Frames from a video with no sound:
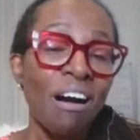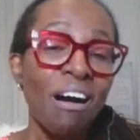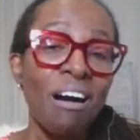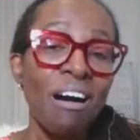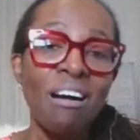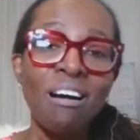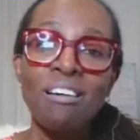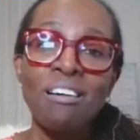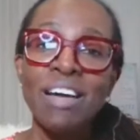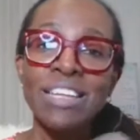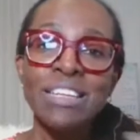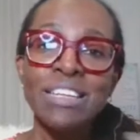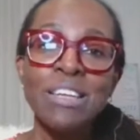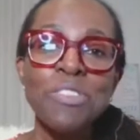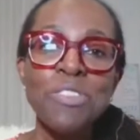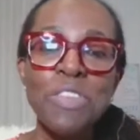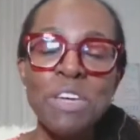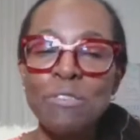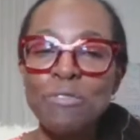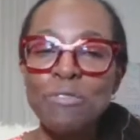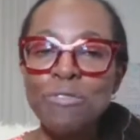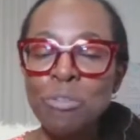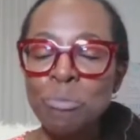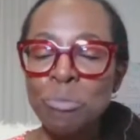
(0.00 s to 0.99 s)
are
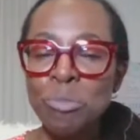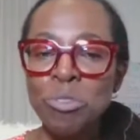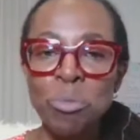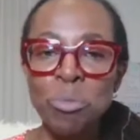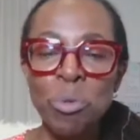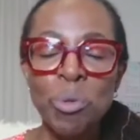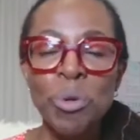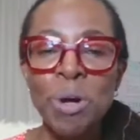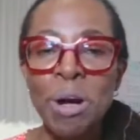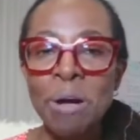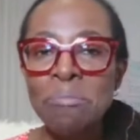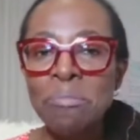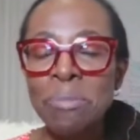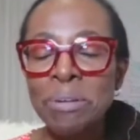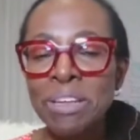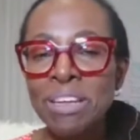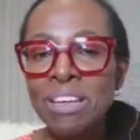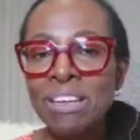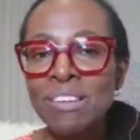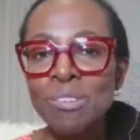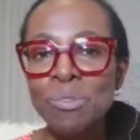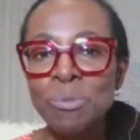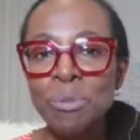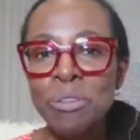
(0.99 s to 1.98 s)
anything from small
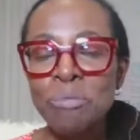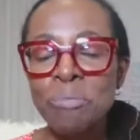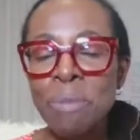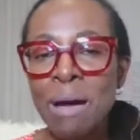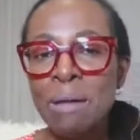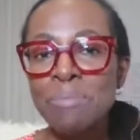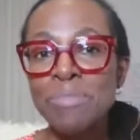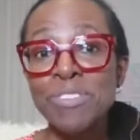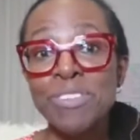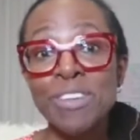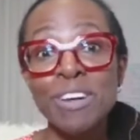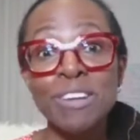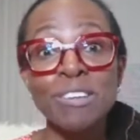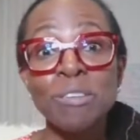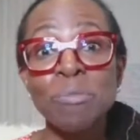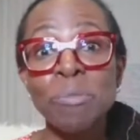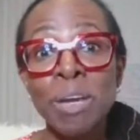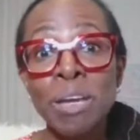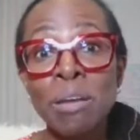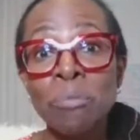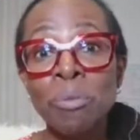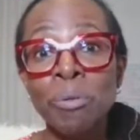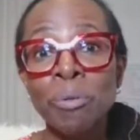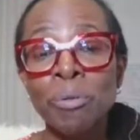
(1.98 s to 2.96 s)
companies with perhaps 30
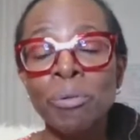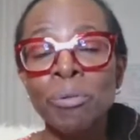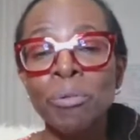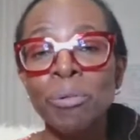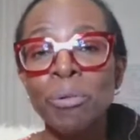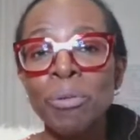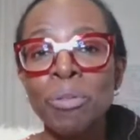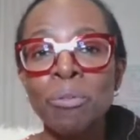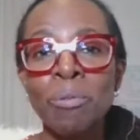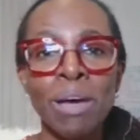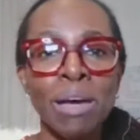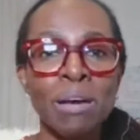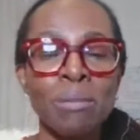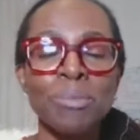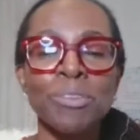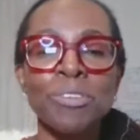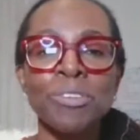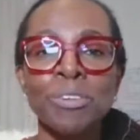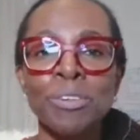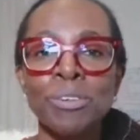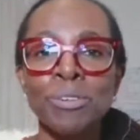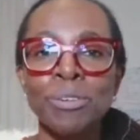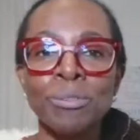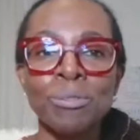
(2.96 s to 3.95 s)
people all the way up
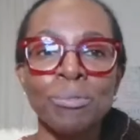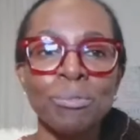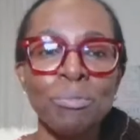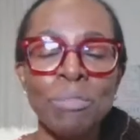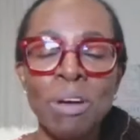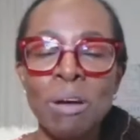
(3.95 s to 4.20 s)
to